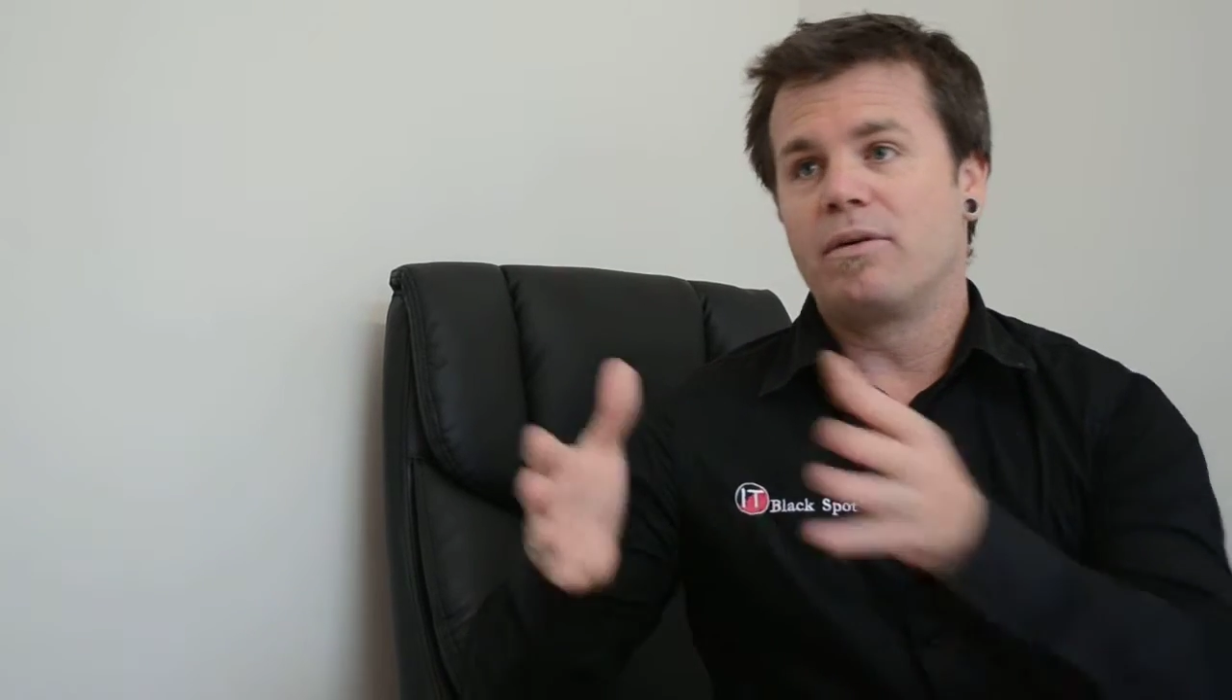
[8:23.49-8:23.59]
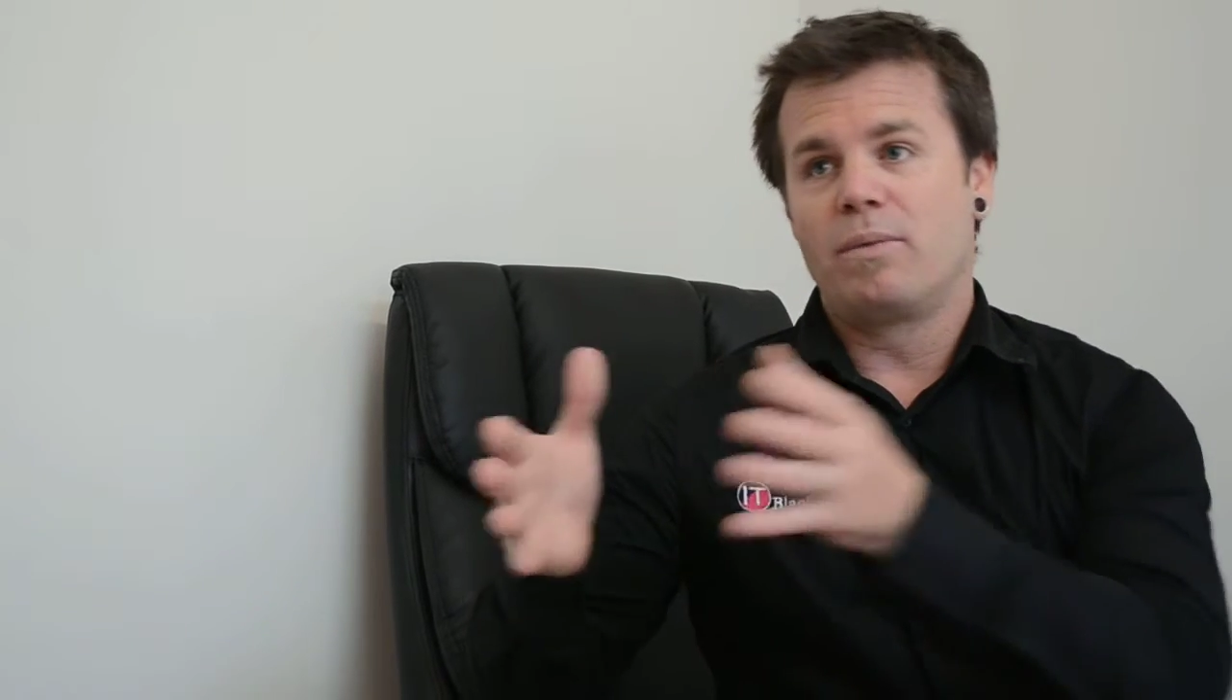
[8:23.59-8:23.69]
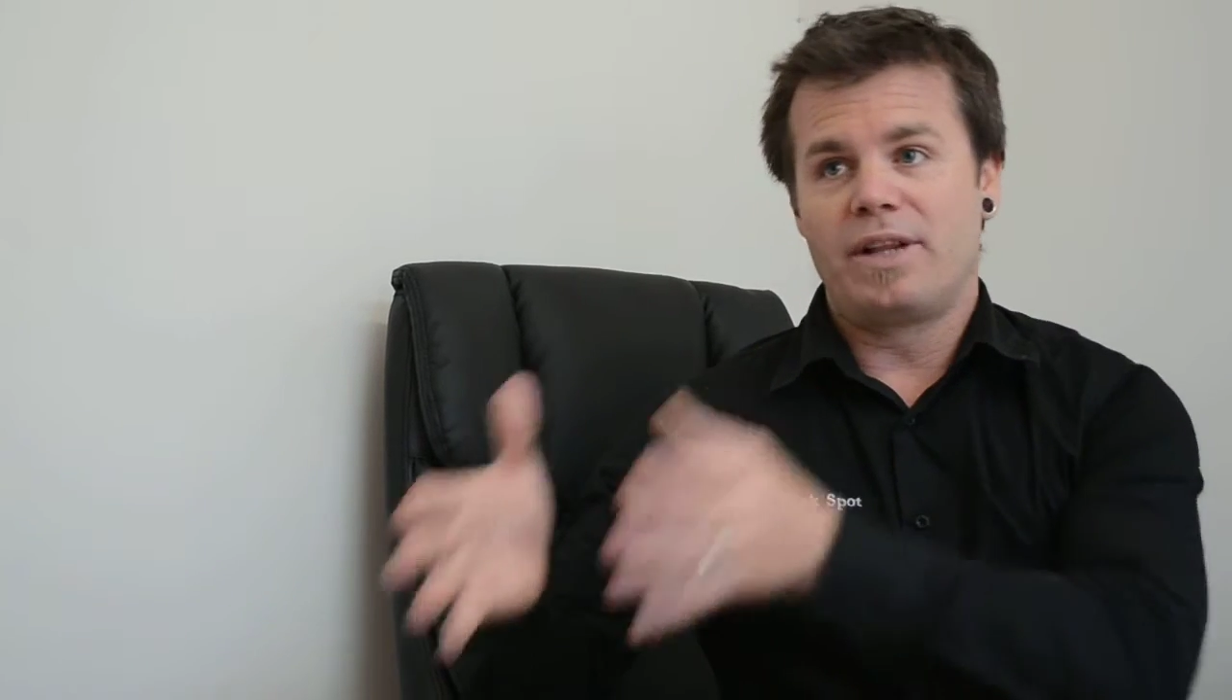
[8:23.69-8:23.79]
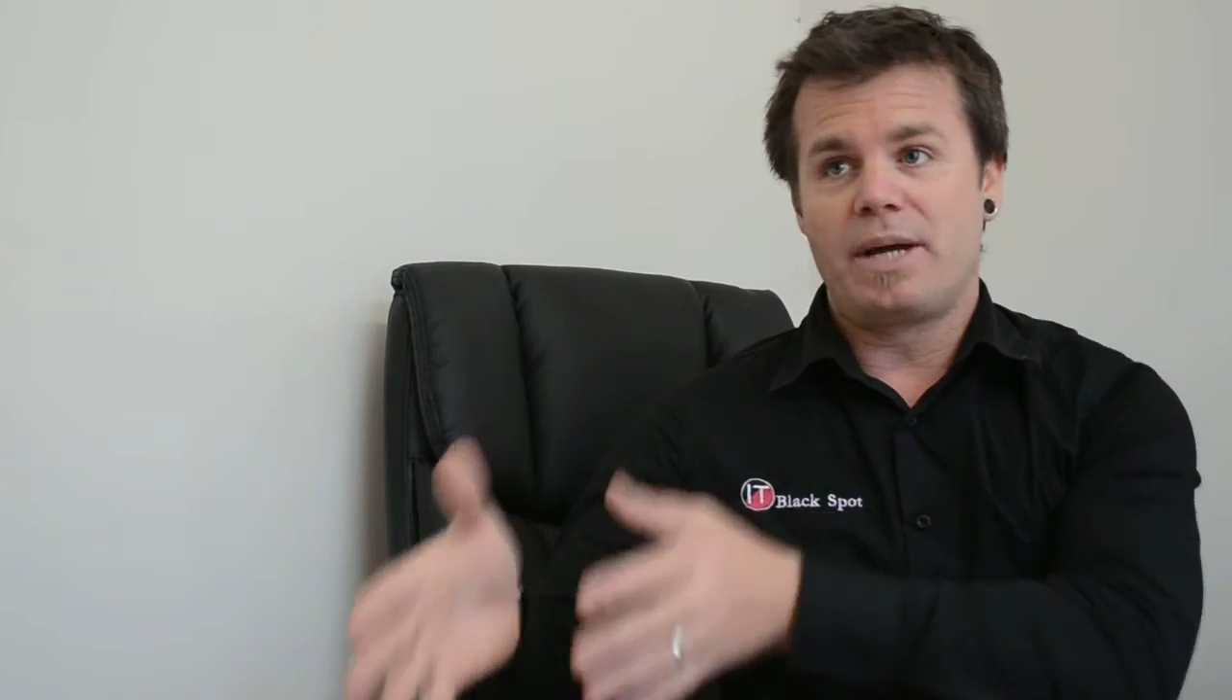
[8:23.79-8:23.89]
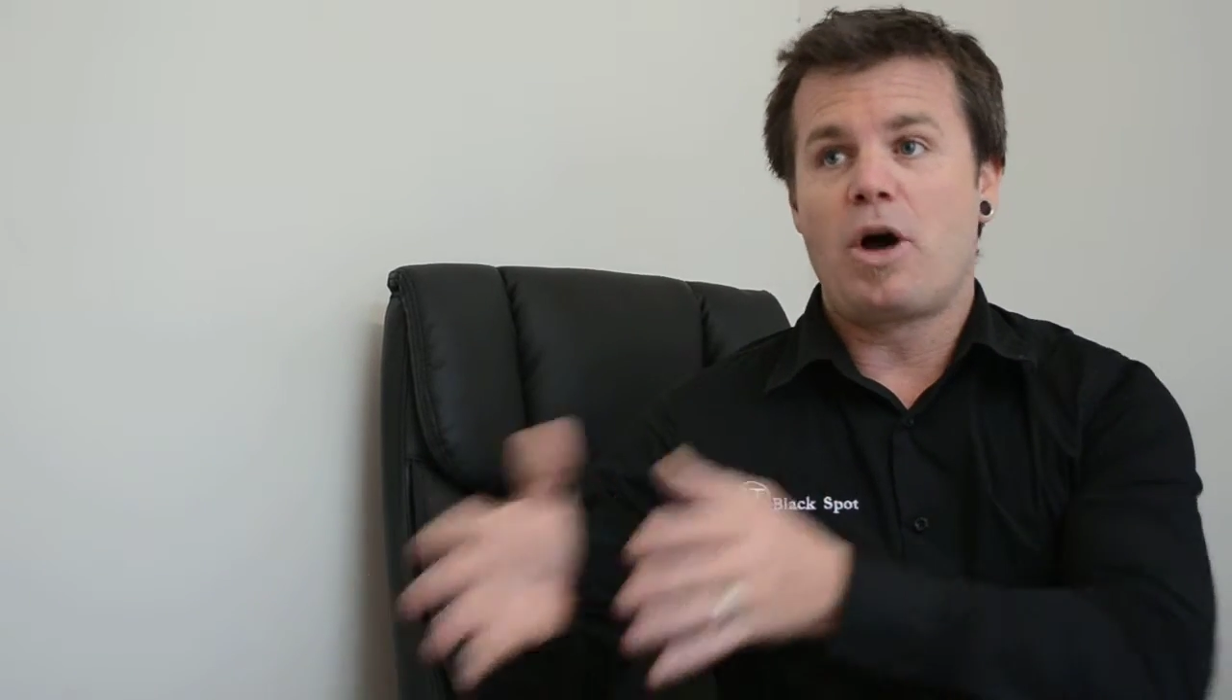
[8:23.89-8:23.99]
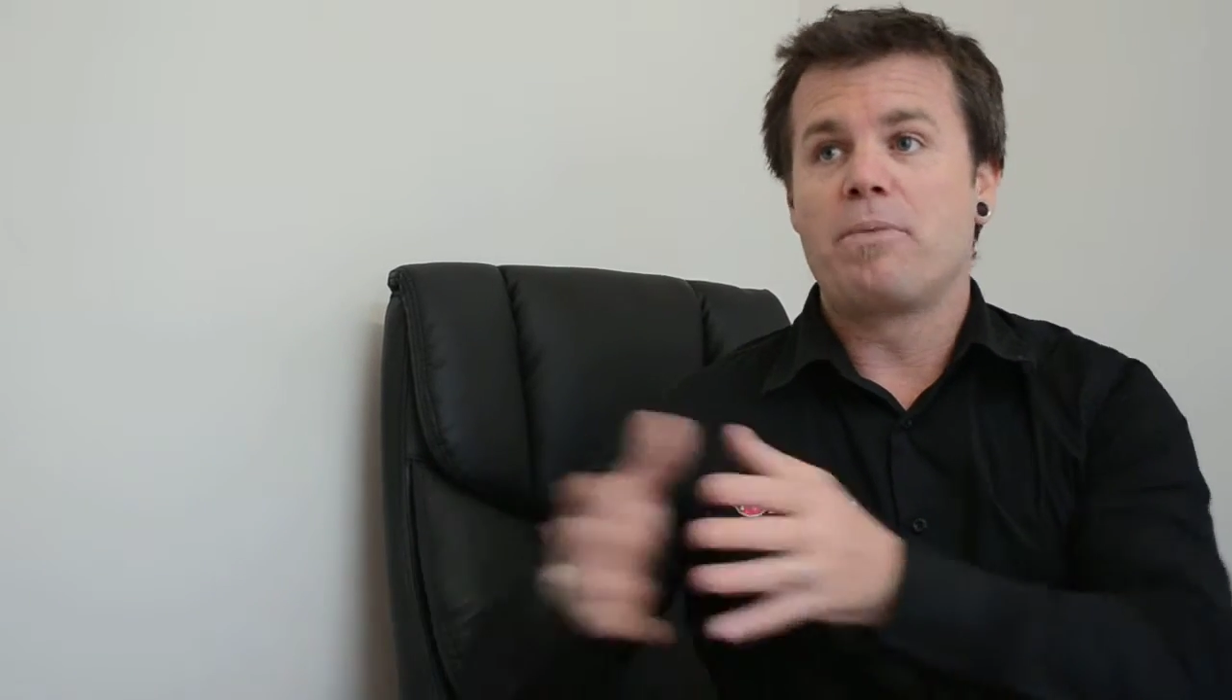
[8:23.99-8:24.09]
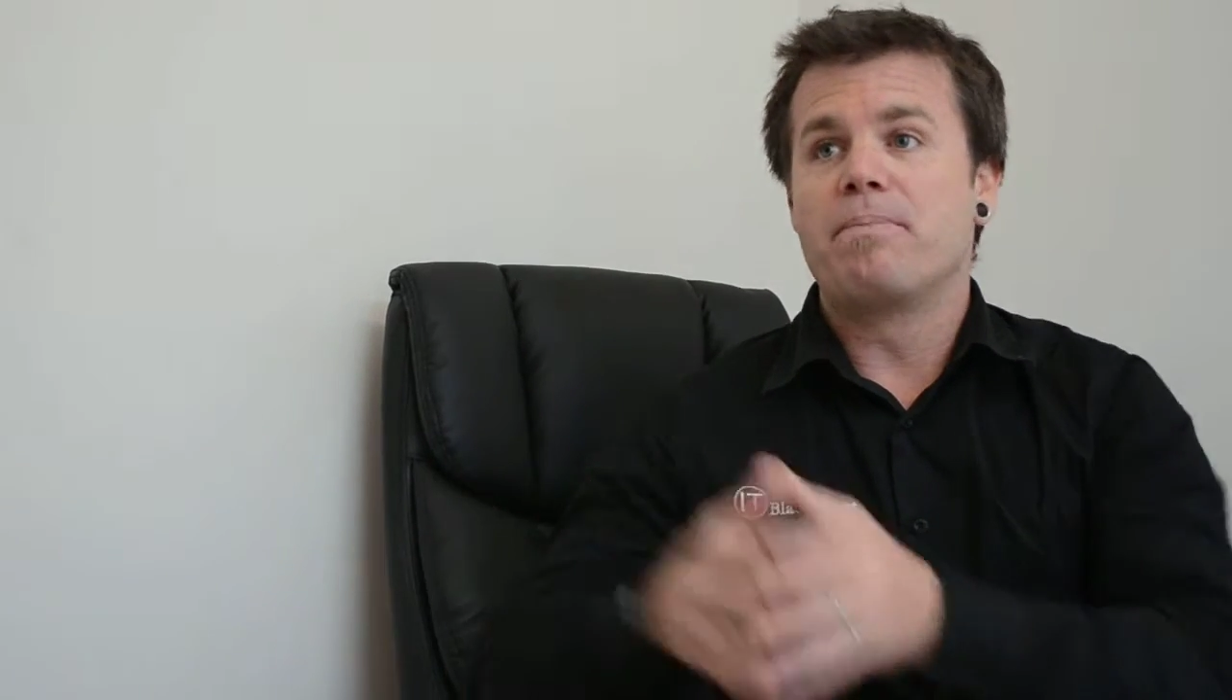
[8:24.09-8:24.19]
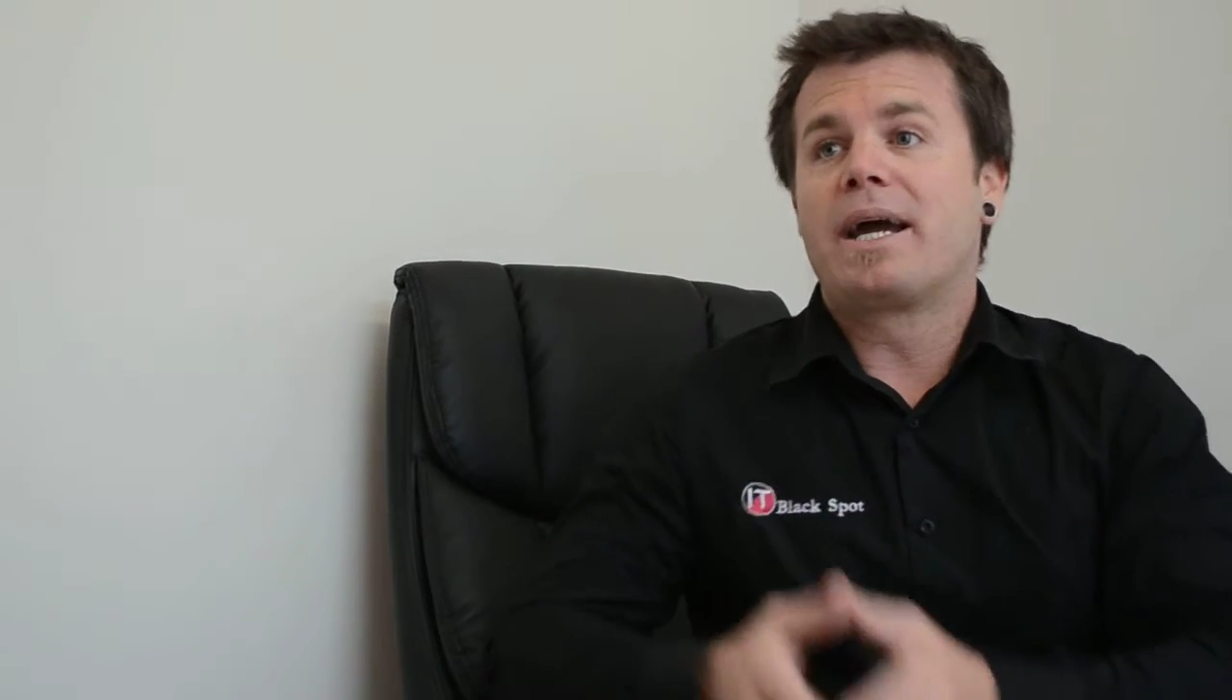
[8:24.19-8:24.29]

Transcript: when they open